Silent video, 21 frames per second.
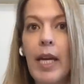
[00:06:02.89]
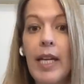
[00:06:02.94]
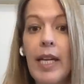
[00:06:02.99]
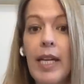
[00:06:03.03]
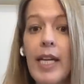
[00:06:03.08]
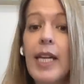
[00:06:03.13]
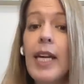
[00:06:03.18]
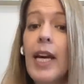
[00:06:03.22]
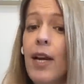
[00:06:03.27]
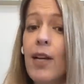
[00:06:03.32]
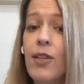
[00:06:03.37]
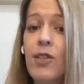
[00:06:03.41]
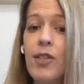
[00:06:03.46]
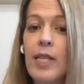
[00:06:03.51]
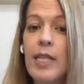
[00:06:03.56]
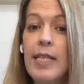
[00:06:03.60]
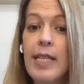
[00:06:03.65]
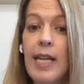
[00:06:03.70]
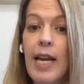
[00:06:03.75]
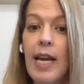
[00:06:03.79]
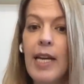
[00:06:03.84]
And he actually
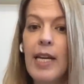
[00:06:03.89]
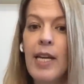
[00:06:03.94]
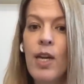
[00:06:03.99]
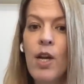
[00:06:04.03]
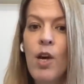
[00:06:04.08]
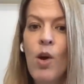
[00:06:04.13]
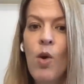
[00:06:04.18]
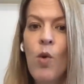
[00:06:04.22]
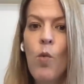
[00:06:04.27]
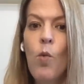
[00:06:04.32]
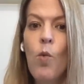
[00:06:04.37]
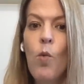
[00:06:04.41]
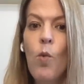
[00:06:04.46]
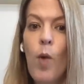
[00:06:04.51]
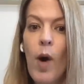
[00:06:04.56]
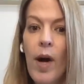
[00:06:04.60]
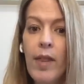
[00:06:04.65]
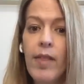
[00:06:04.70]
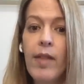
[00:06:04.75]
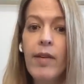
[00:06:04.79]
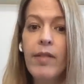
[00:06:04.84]
said,
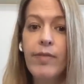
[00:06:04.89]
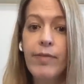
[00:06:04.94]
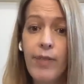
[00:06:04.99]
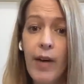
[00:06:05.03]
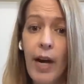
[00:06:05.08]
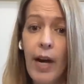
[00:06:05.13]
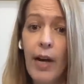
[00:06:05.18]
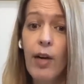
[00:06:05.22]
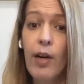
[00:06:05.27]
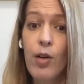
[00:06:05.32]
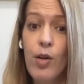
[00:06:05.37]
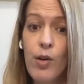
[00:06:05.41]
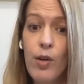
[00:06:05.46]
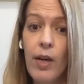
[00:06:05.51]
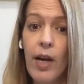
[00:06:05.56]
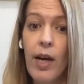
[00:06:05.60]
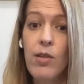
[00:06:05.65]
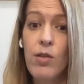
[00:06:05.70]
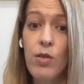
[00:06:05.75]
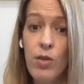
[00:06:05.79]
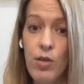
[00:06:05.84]
what the fuck are you
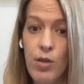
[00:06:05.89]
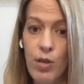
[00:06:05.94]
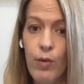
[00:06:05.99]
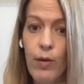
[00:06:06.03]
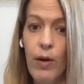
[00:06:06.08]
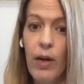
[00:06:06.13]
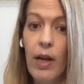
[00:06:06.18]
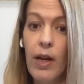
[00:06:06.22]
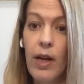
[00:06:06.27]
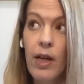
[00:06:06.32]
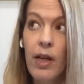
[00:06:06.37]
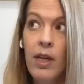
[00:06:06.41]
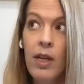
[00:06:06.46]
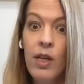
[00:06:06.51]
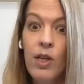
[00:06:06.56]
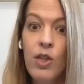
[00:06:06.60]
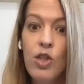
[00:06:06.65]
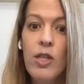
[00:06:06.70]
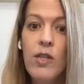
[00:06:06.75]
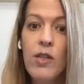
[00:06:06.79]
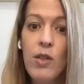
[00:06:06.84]
guys doing?
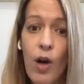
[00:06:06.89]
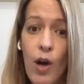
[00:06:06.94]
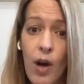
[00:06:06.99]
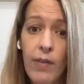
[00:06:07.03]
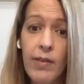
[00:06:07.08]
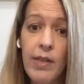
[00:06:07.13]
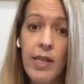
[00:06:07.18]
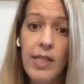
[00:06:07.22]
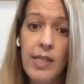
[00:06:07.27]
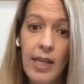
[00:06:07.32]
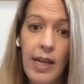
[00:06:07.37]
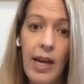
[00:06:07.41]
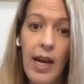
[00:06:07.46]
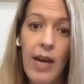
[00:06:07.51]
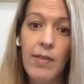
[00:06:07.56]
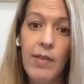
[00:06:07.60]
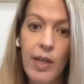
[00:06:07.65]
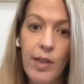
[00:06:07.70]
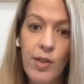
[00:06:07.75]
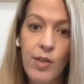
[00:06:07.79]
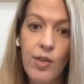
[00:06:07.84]
She's obviously
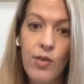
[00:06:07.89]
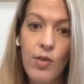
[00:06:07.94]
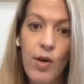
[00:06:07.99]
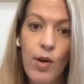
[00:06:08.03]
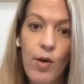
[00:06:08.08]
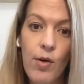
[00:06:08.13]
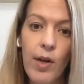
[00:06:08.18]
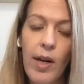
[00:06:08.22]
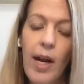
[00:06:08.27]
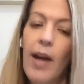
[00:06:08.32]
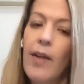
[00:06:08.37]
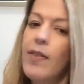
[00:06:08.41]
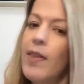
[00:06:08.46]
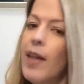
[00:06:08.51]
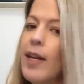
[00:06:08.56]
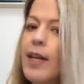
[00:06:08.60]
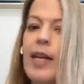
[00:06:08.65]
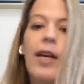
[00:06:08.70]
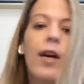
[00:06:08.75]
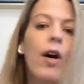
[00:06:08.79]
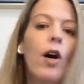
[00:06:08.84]
having a stroke. And
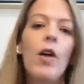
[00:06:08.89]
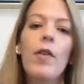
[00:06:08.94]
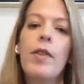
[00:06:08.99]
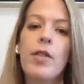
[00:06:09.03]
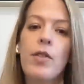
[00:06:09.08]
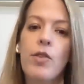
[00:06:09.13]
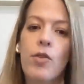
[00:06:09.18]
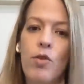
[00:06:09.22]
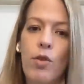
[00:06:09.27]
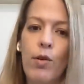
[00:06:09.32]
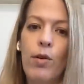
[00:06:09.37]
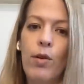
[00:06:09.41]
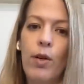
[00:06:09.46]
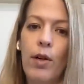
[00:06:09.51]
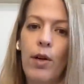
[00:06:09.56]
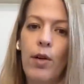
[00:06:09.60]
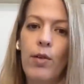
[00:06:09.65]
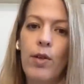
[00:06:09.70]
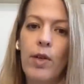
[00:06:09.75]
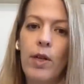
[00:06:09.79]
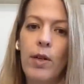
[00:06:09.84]
then he called the stroke
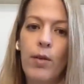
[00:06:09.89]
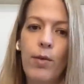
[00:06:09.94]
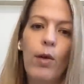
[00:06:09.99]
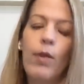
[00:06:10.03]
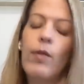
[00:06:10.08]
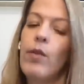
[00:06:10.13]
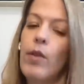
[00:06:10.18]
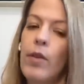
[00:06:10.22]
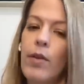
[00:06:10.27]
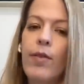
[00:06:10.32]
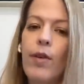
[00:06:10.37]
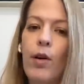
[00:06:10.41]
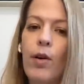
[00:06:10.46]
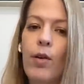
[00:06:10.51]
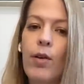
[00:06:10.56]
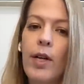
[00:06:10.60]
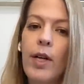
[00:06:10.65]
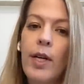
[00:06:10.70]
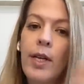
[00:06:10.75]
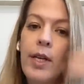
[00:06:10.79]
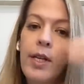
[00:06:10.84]
code over the
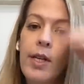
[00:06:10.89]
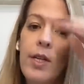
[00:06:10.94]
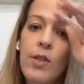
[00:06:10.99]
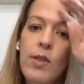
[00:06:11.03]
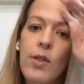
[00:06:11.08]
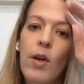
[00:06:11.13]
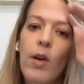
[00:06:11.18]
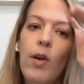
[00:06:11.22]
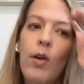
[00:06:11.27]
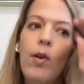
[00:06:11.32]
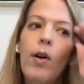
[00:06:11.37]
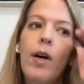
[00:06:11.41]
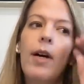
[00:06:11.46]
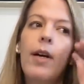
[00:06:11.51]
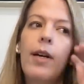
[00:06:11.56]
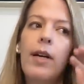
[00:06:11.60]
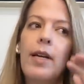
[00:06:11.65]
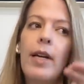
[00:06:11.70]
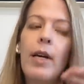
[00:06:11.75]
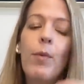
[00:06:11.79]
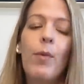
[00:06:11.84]
phone.
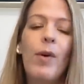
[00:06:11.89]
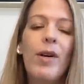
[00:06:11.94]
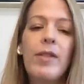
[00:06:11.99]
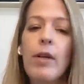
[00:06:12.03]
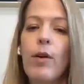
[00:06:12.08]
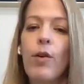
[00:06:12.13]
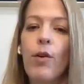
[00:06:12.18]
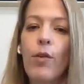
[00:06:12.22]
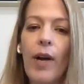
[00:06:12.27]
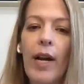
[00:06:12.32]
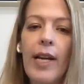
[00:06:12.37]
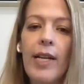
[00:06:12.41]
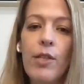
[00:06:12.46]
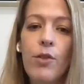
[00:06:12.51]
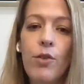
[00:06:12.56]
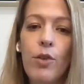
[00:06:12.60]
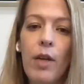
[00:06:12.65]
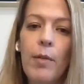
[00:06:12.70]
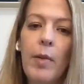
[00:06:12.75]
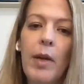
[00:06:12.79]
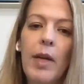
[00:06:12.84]
So it wasn't great
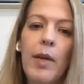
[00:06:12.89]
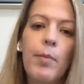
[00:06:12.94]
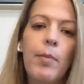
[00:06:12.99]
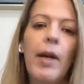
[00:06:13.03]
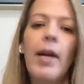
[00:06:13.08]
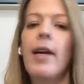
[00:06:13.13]
treatment.